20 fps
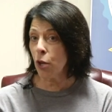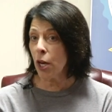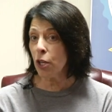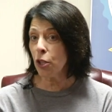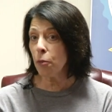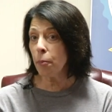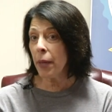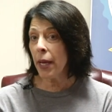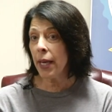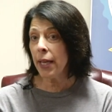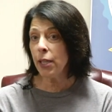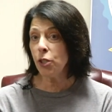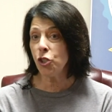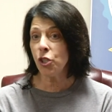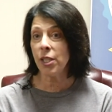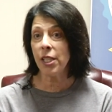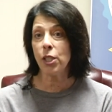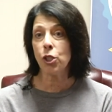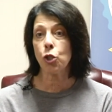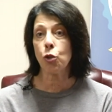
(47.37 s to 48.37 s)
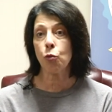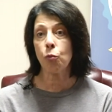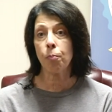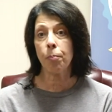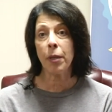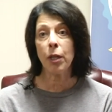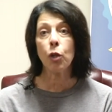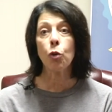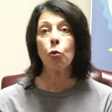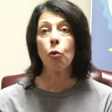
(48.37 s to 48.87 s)
tracker page, and it's
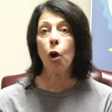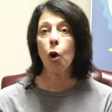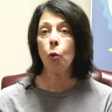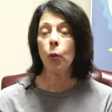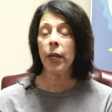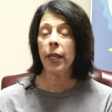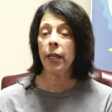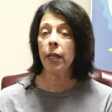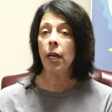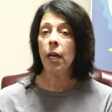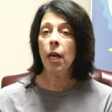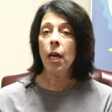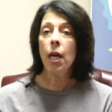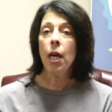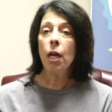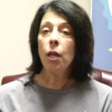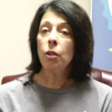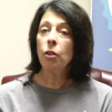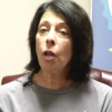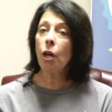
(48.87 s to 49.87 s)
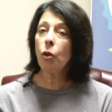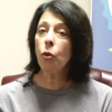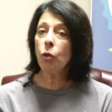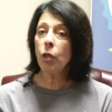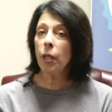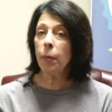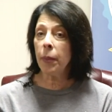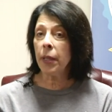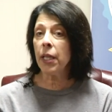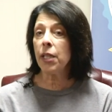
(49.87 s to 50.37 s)
been growing not
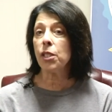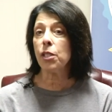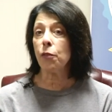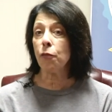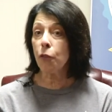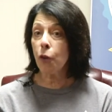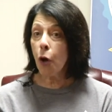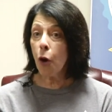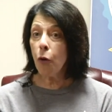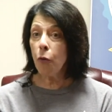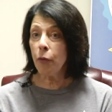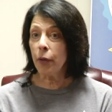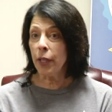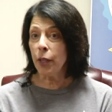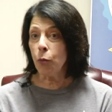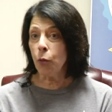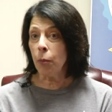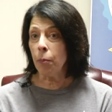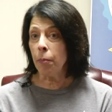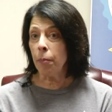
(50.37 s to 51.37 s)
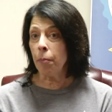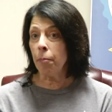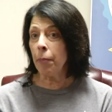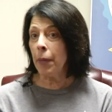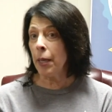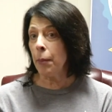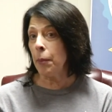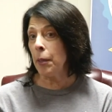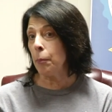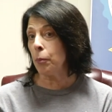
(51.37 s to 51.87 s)
only because of COVID, when
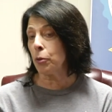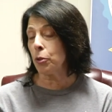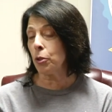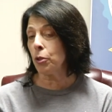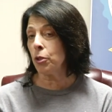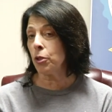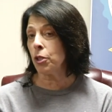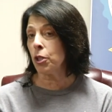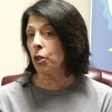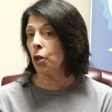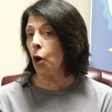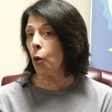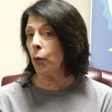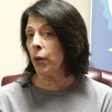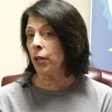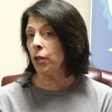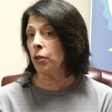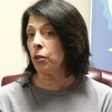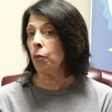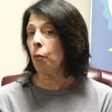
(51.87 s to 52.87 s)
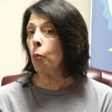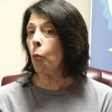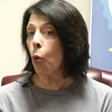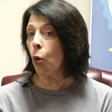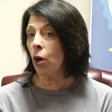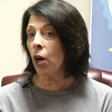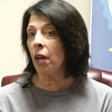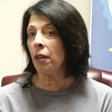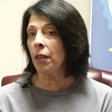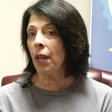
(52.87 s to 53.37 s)
many people turned to going
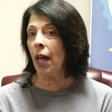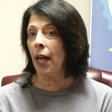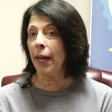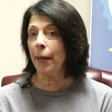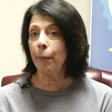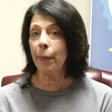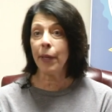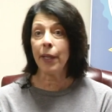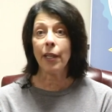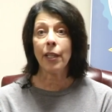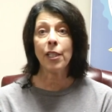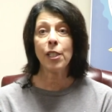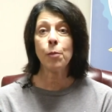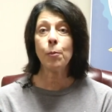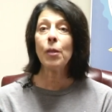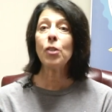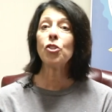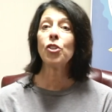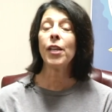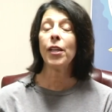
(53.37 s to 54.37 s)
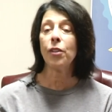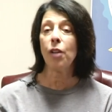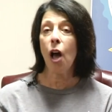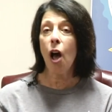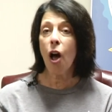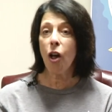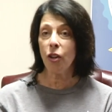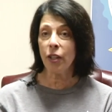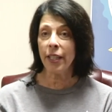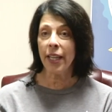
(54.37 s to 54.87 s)
more online, but especially at the
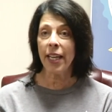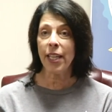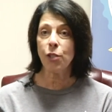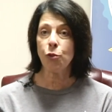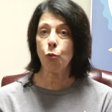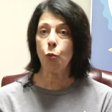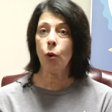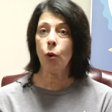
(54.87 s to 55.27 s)
holidays